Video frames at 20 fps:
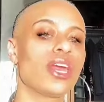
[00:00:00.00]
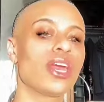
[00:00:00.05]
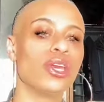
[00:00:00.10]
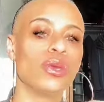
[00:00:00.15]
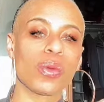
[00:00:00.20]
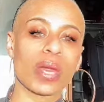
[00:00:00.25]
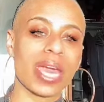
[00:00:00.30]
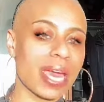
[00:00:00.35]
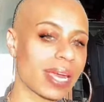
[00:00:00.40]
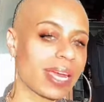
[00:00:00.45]
You
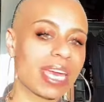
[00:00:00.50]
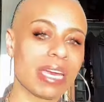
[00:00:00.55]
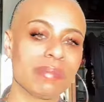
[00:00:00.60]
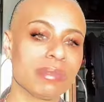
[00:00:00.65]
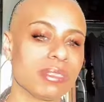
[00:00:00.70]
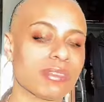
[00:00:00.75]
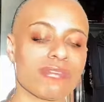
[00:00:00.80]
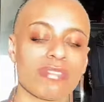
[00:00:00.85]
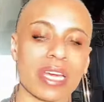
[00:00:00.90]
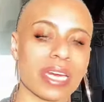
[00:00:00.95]
can't keep
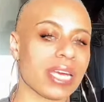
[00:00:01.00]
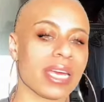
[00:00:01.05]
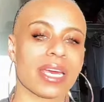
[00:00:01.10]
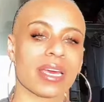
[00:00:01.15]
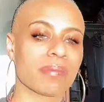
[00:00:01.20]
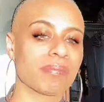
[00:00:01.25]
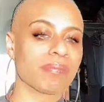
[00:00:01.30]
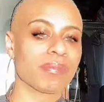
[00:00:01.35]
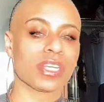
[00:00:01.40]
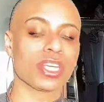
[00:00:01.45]
defending
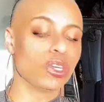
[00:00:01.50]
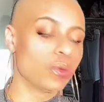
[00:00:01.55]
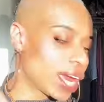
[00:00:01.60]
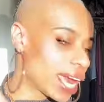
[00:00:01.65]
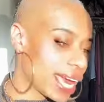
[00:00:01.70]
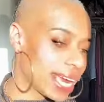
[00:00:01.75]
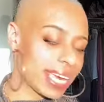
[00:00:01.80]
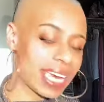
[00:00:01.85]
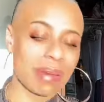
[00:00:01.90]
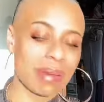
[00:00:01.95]
him. You
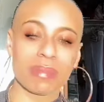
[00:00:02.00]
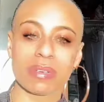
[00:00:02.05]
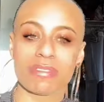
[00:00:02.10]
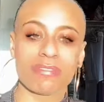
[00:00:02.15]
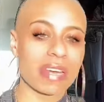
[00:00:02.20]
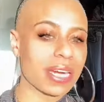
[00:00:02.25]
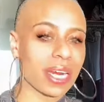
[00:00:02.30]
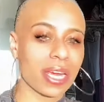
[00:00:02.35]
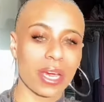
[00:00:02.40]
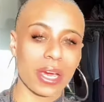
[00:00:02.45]
can't keep
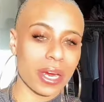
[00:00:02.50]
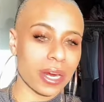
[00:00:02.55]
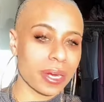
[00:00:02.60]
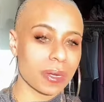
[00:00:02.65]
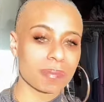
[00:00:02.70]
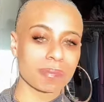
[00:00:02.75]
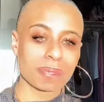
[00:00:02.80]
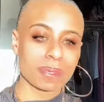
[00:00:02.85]
defending her.